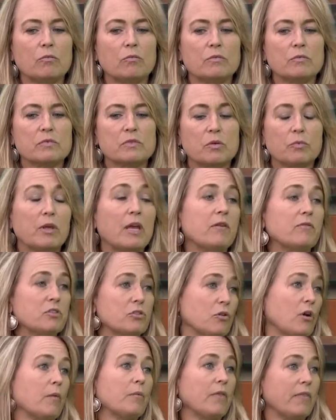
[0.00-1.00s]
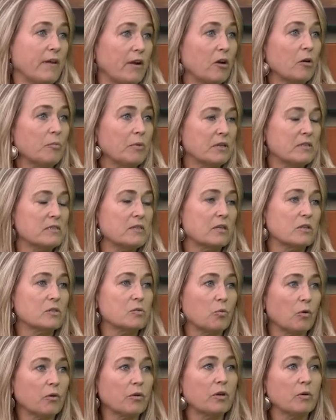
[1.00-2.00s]
so we have a trauma therapist that
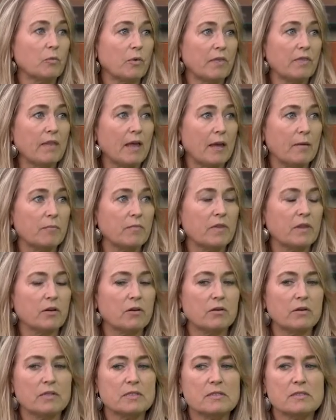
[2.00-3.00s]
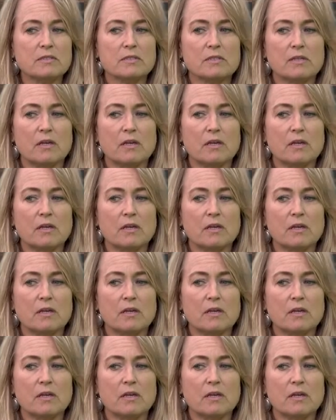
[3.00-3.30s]
is working with them. There is